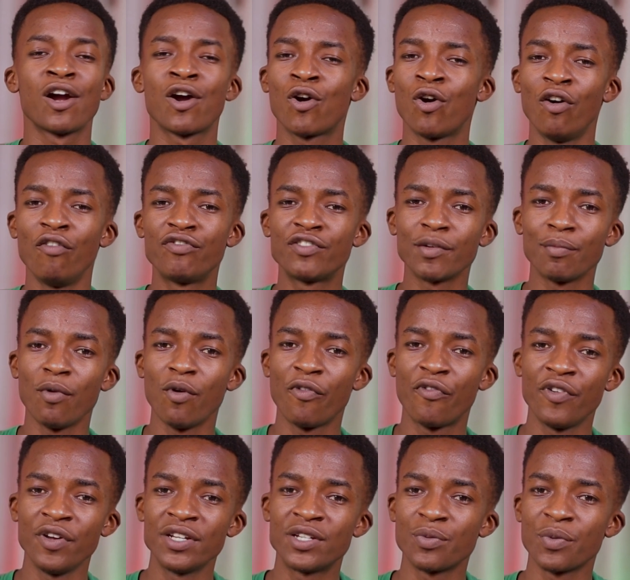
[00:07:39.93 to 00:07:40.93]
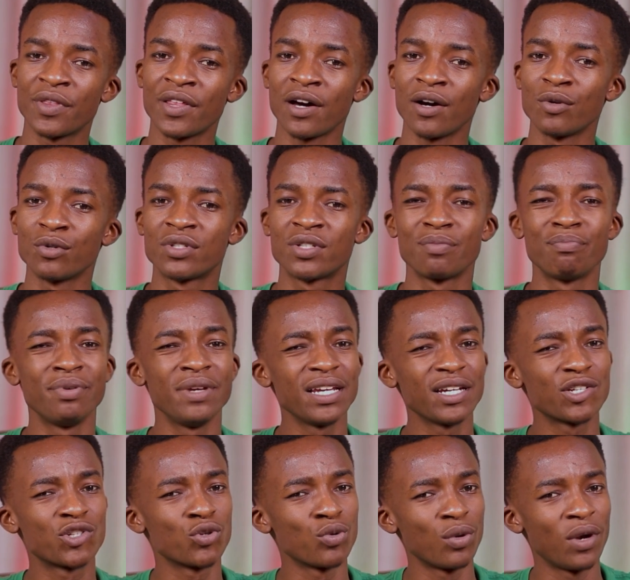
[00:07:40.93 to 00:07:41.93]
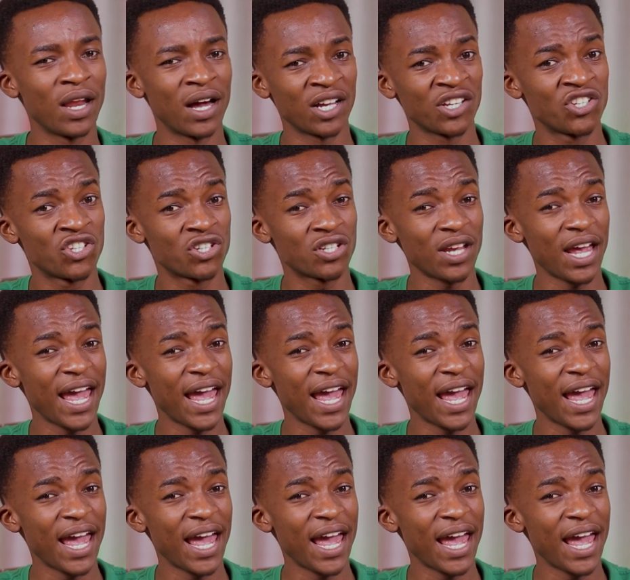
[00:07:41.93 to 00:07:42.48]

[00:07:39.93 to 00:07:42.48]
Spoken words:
comfortable fit without being too large,